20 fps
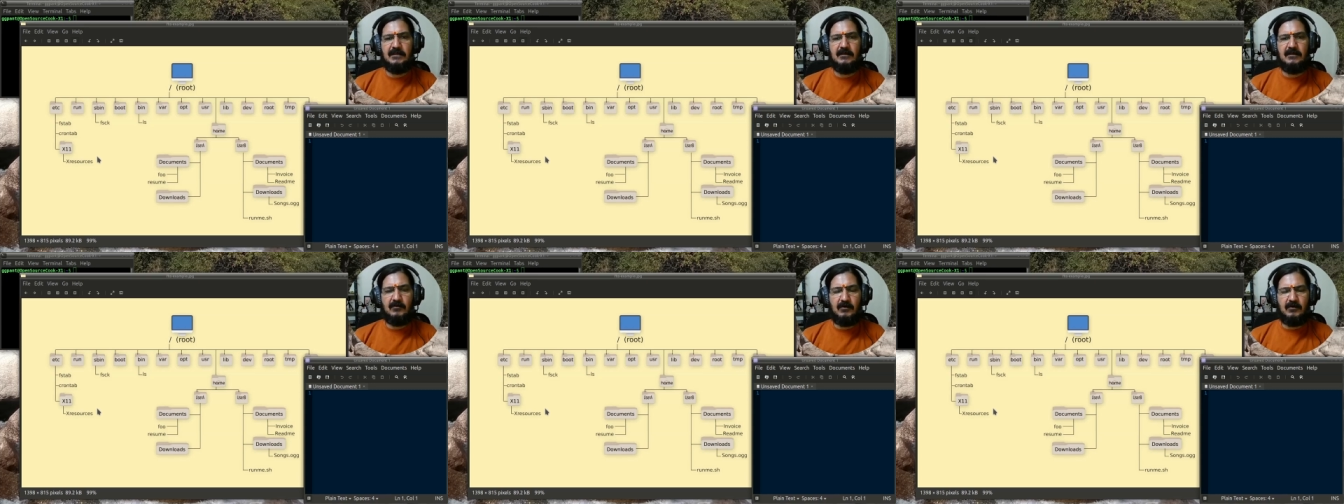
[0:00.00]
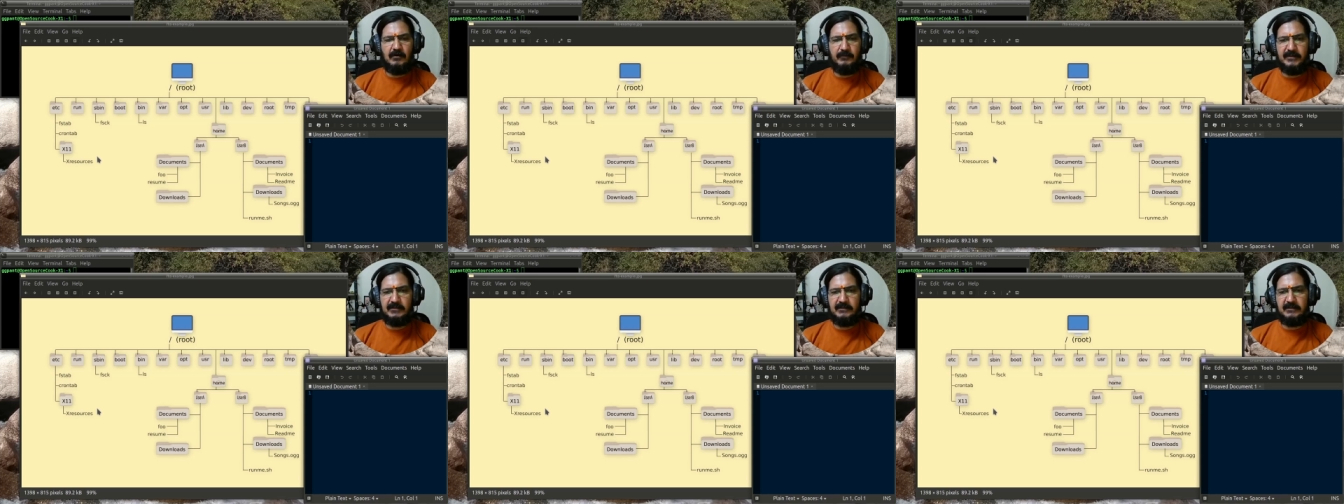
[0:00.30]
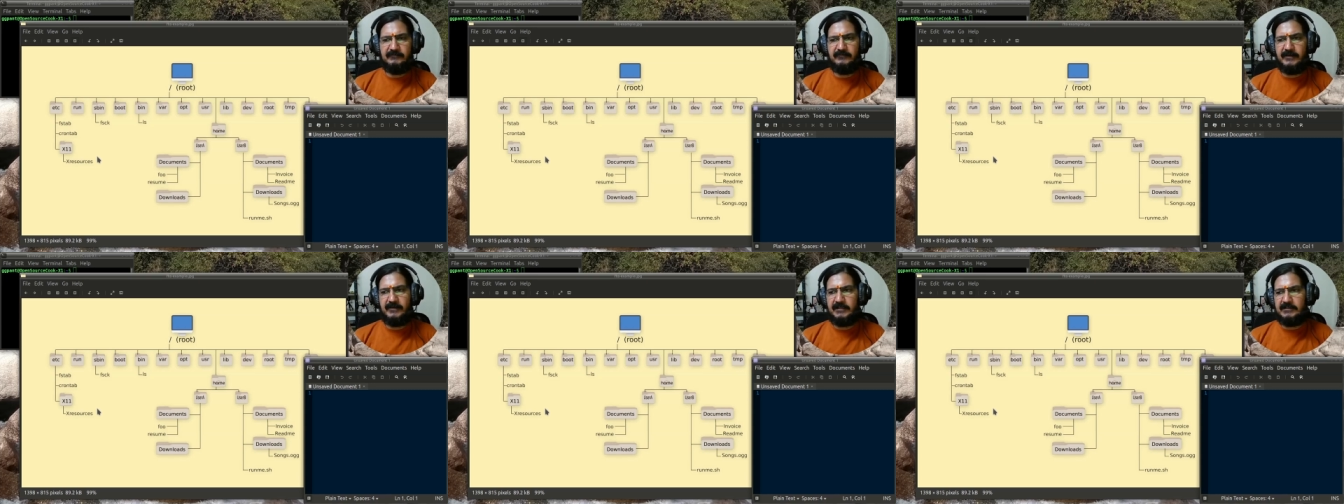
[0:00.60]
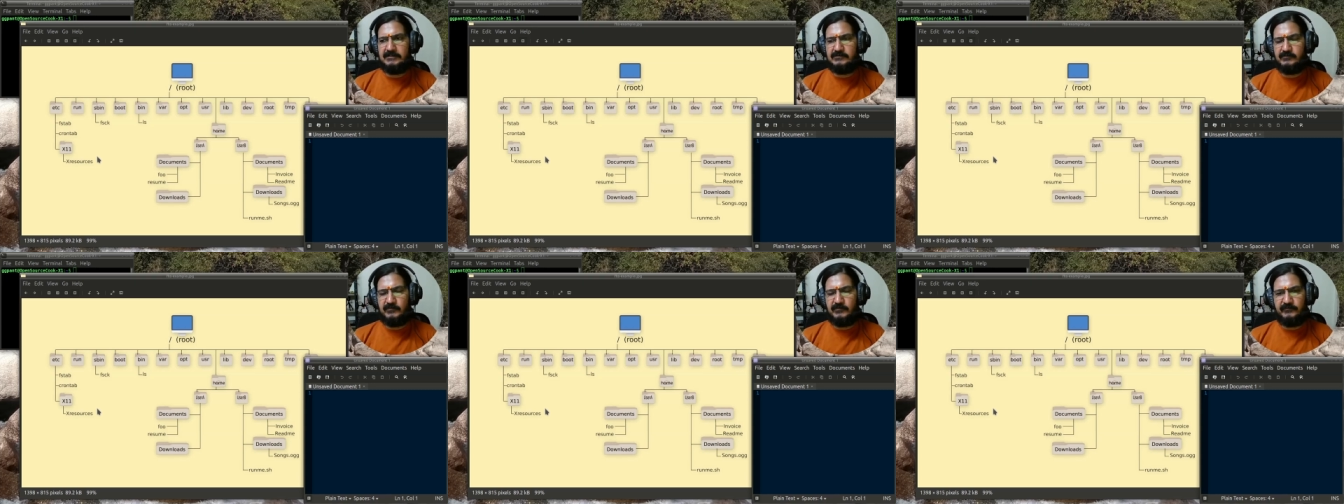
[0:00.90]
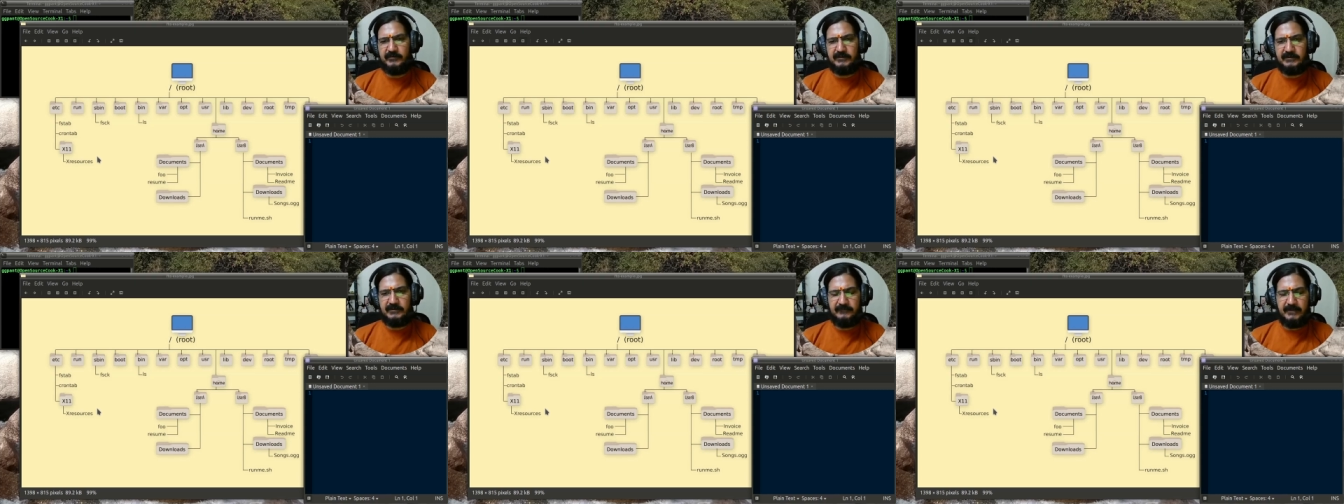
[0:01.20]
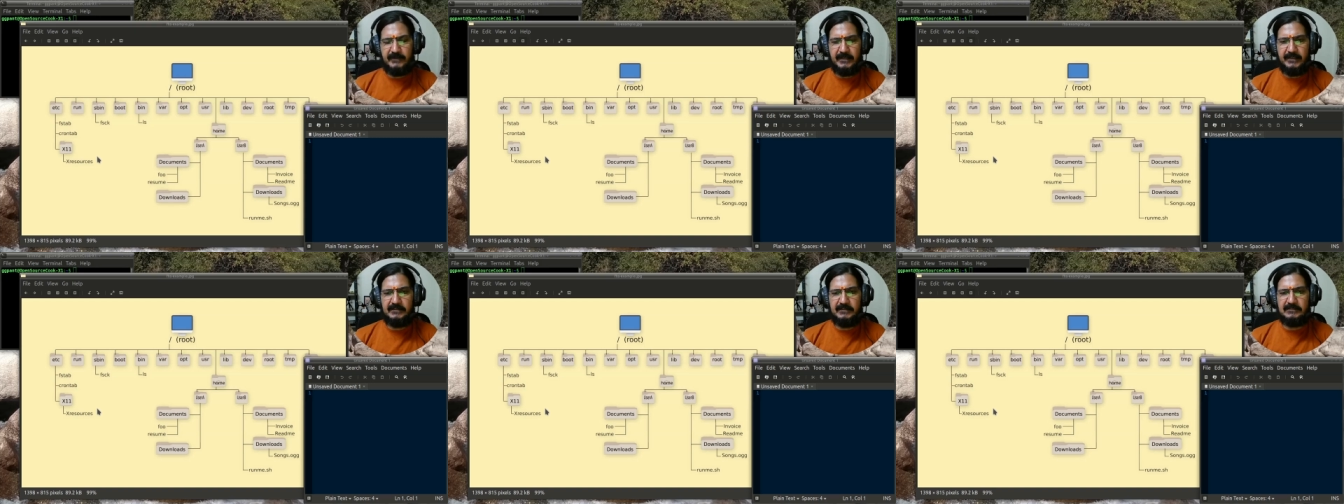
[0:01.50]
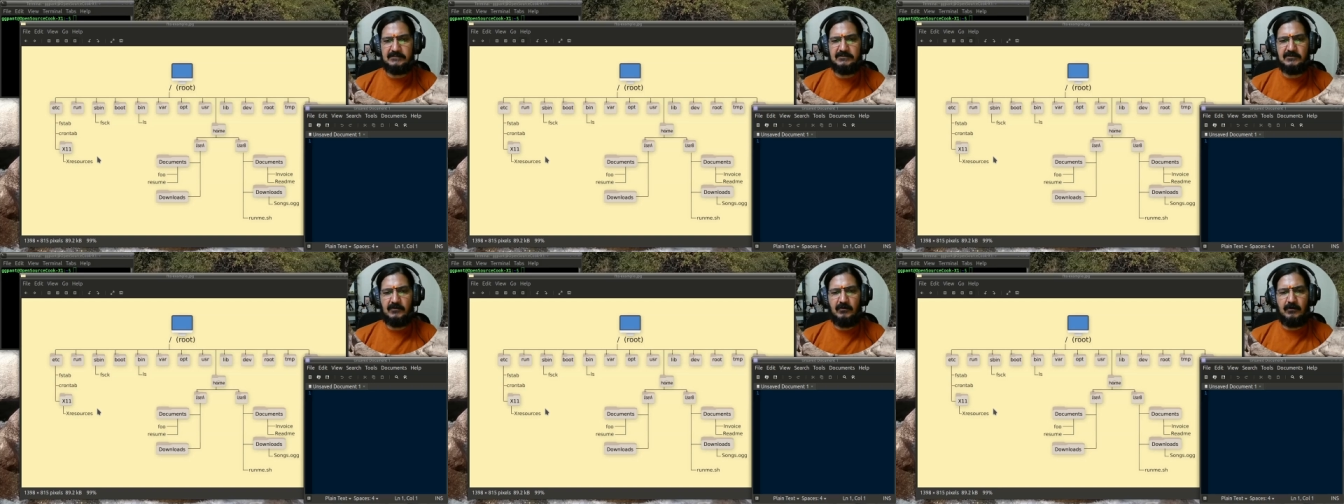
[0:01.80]
copying the files, moving the
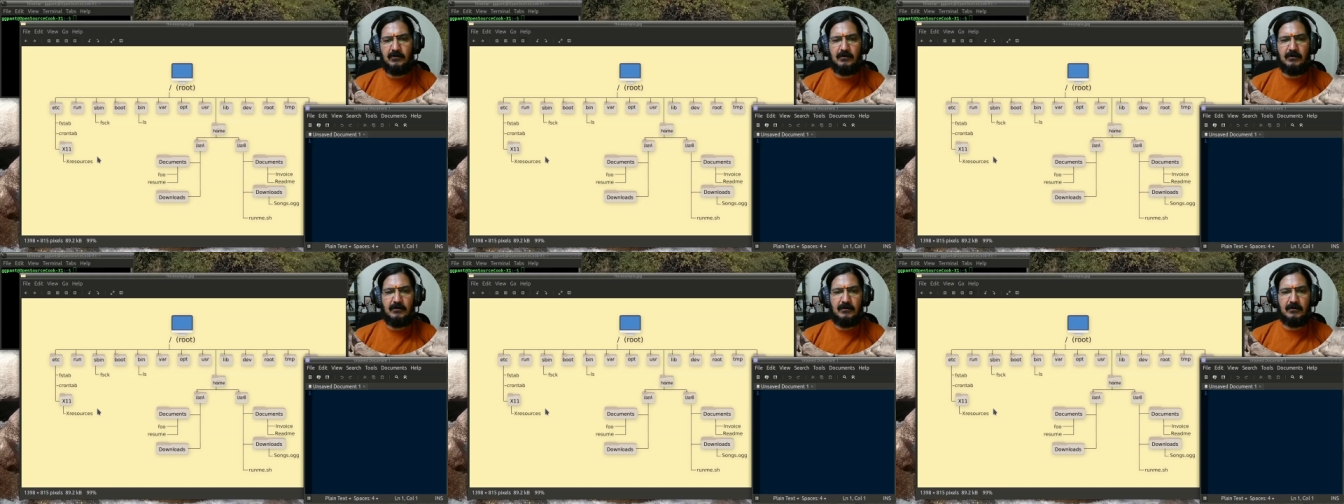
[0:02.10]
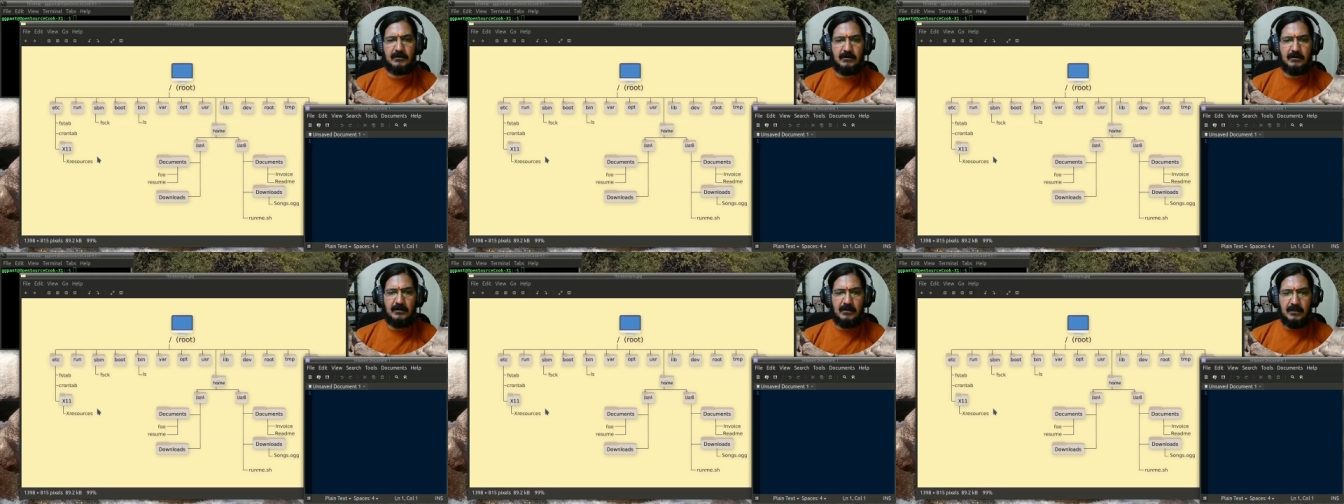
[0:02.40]
files, or